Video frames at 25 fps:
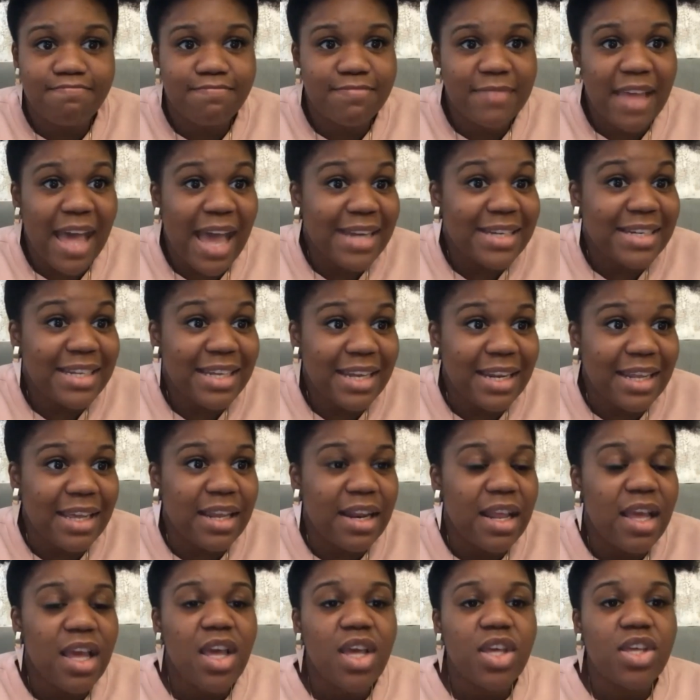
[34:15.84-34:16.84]
I did
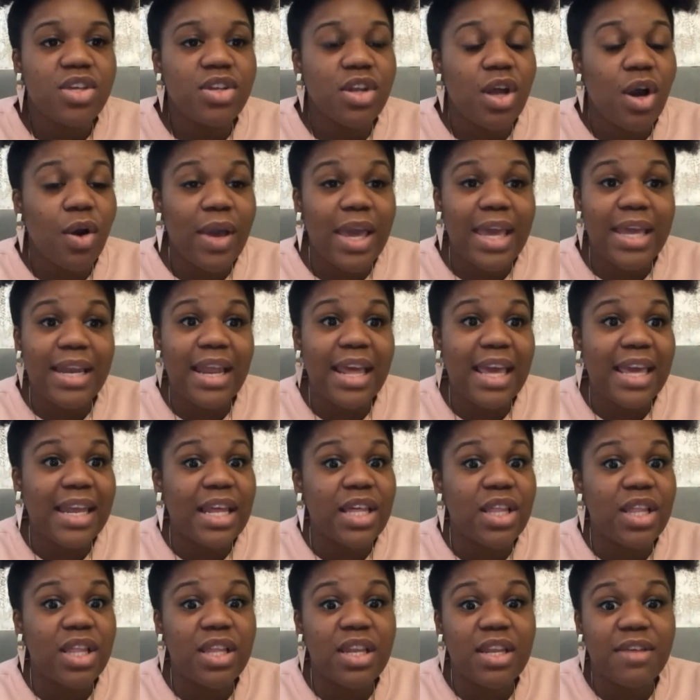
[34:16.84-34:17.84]
it. You know, and, and,
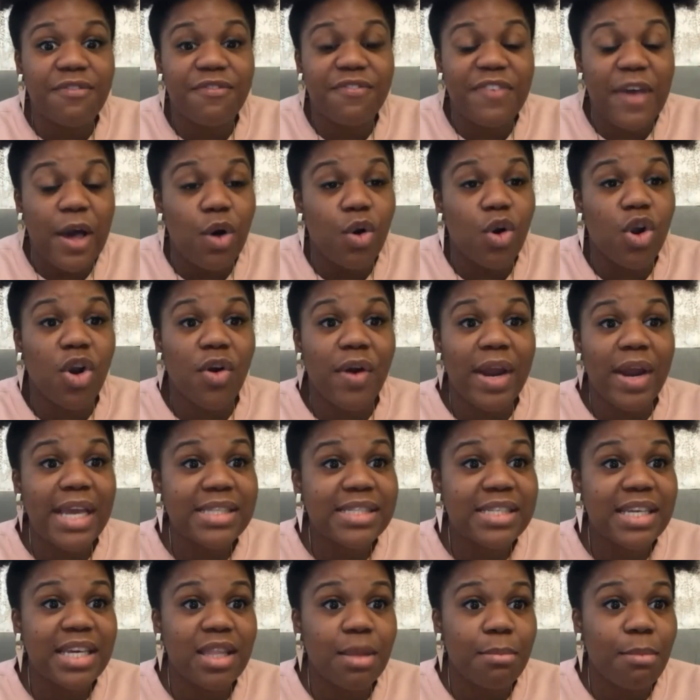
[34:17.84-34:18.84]
it, and it felt
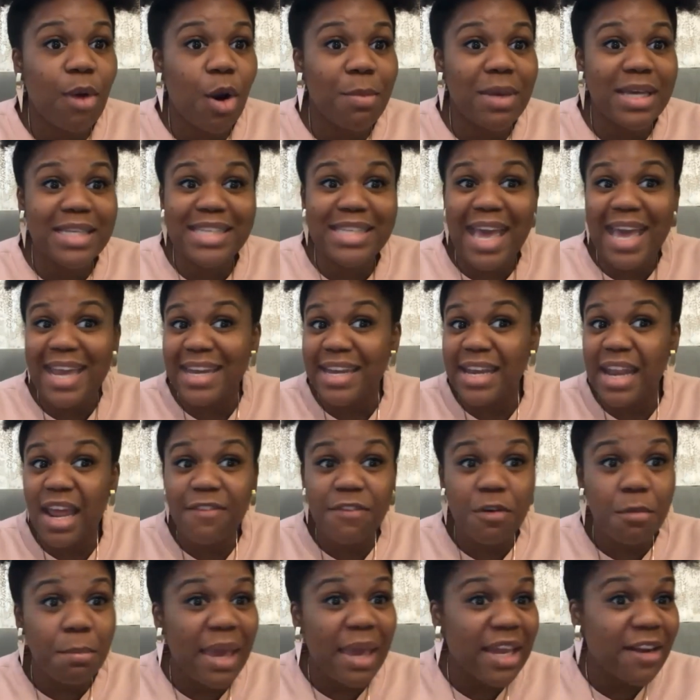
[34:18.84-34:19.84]
crazy in the moment because I had
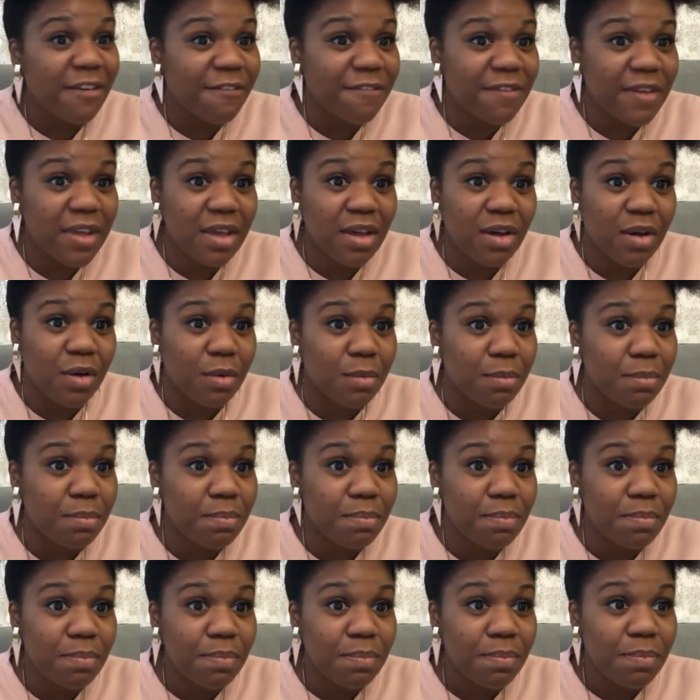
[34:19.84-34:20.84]
never made a film.
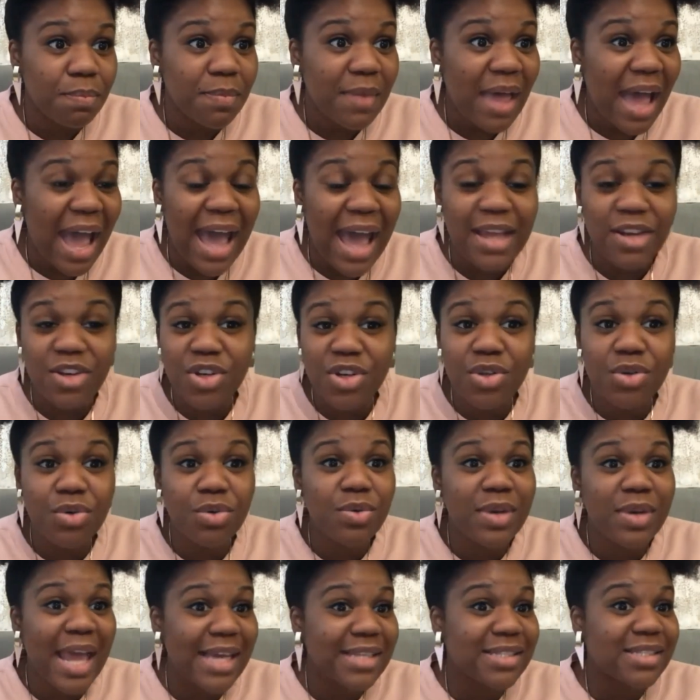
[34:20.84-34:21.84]
I
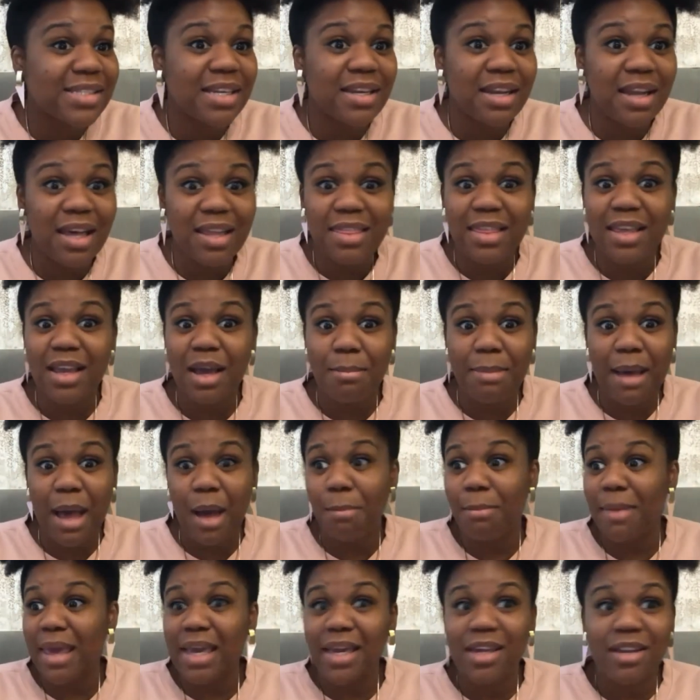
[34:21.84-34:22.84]
knew next to nothing
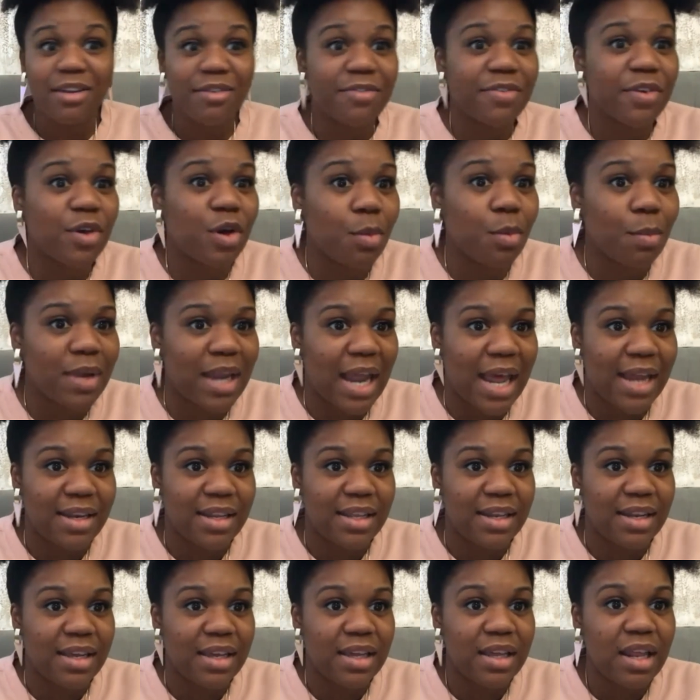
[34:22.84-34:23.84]
about making a film when I
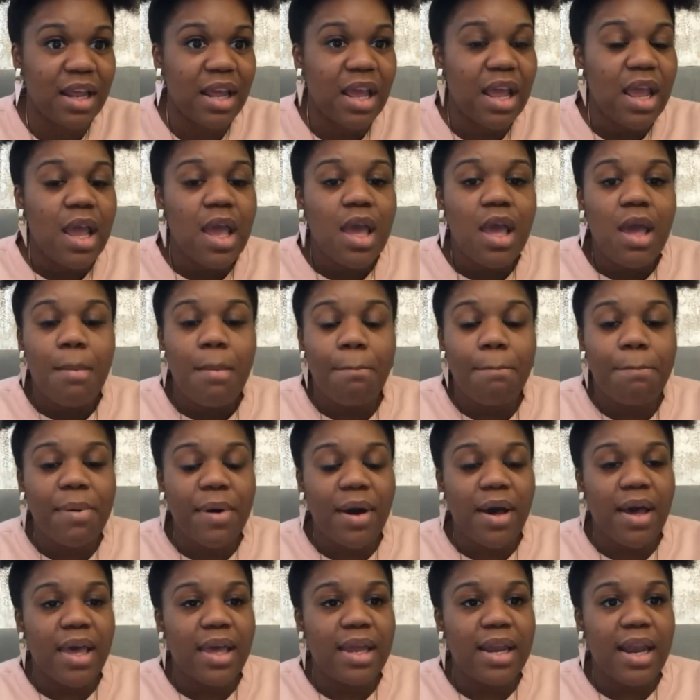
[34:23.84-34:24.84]
did it.
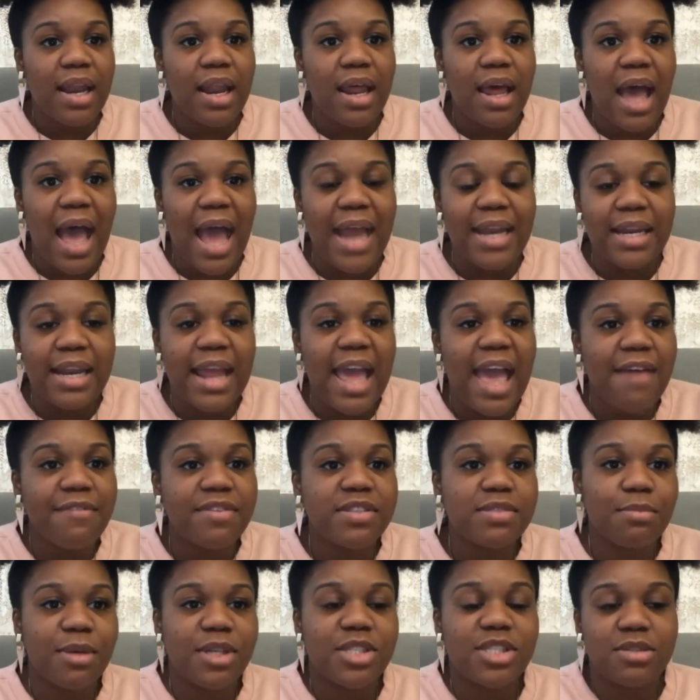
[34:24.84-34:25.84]
But I didn't have
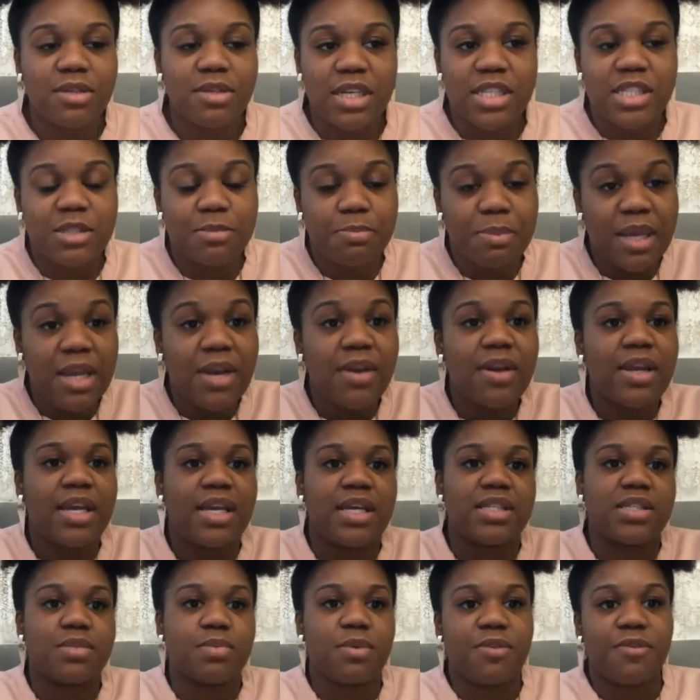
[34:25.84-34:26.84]
as much
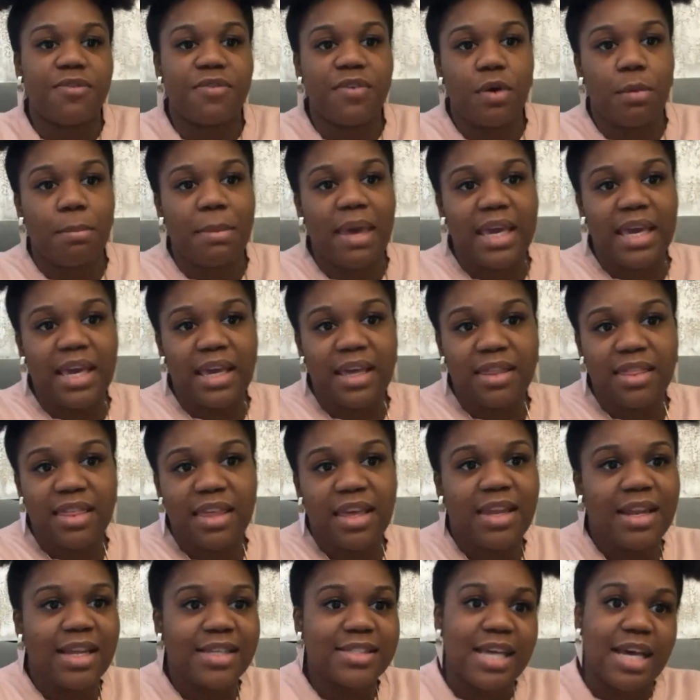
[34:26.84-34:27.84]
experience with filmmaking
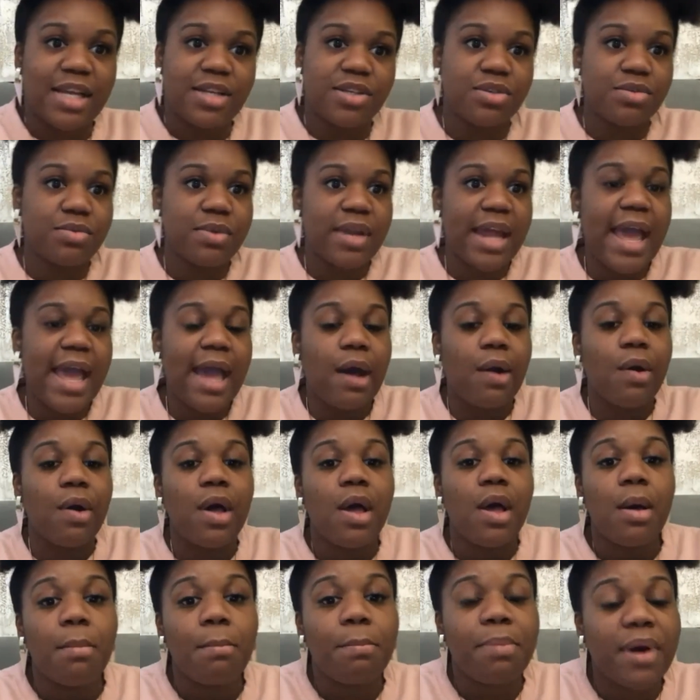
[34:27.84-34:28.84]
then as I do now,
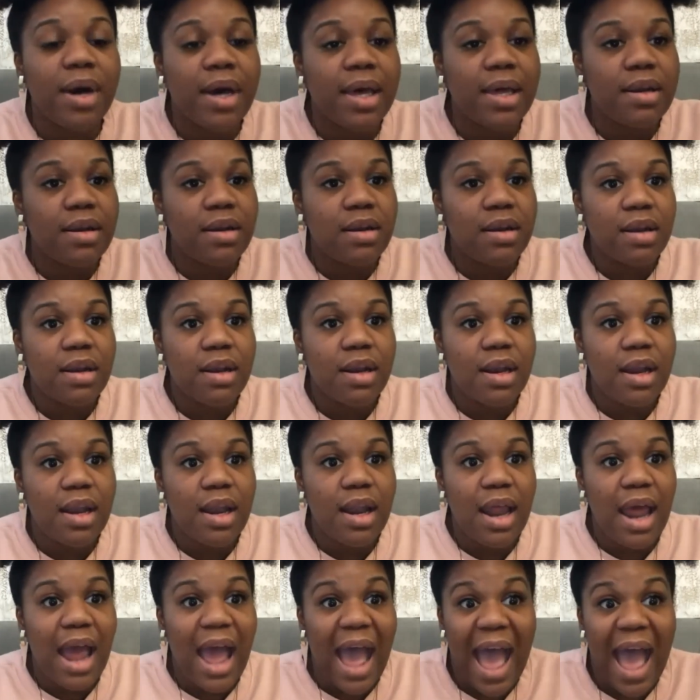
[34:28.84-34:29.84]
but
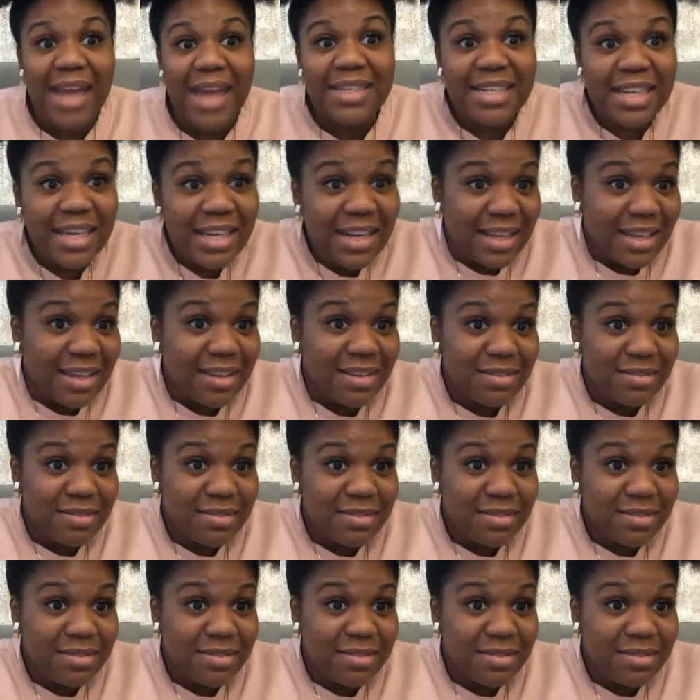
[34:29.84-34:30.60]
I did it.